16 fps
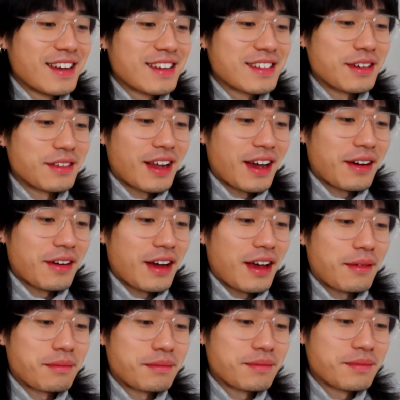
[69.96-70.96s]
So now
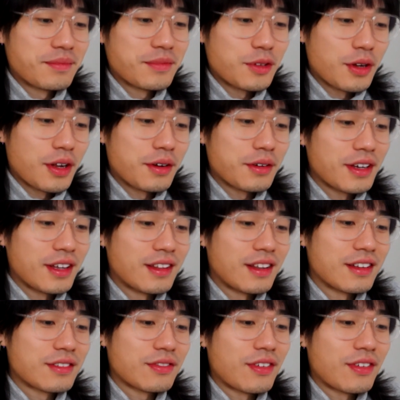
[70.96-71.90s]
I'm, you know, in this